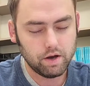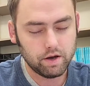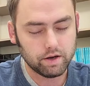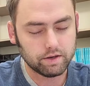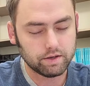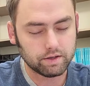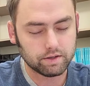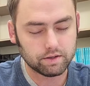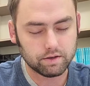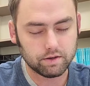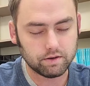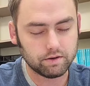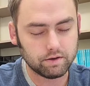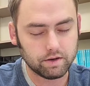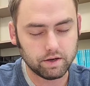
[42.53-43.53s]
And just
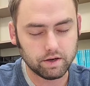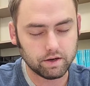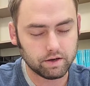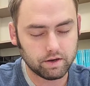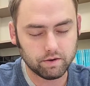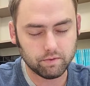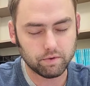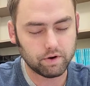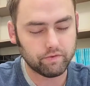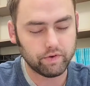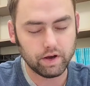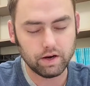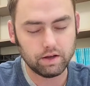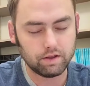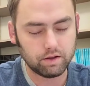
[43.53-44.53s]
get rid of
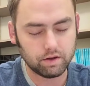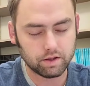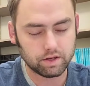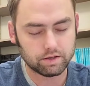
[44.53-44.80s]
anything